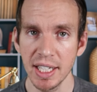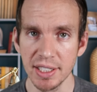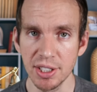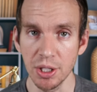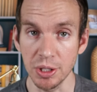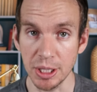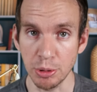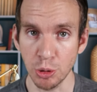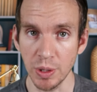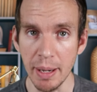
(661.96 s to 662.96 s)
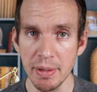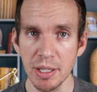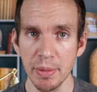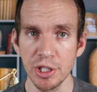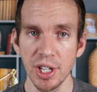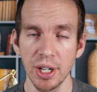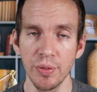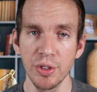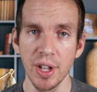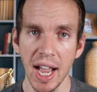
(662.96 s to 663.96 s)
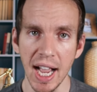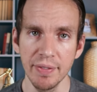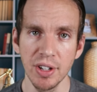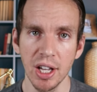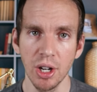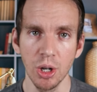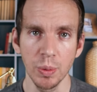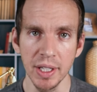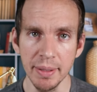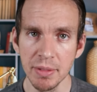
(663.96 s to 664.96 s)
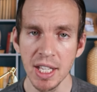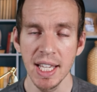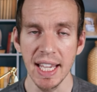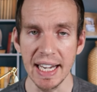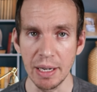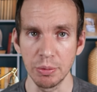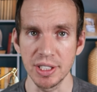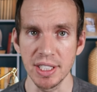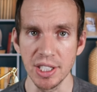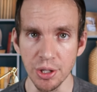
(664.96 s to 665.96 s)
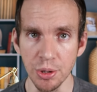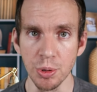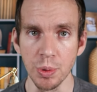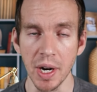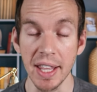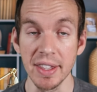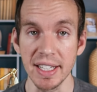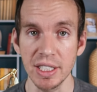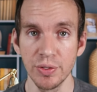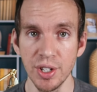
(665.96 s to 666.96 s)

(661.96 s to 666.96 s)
Consider subscribing to my channel if you have not already, and I will see you in the next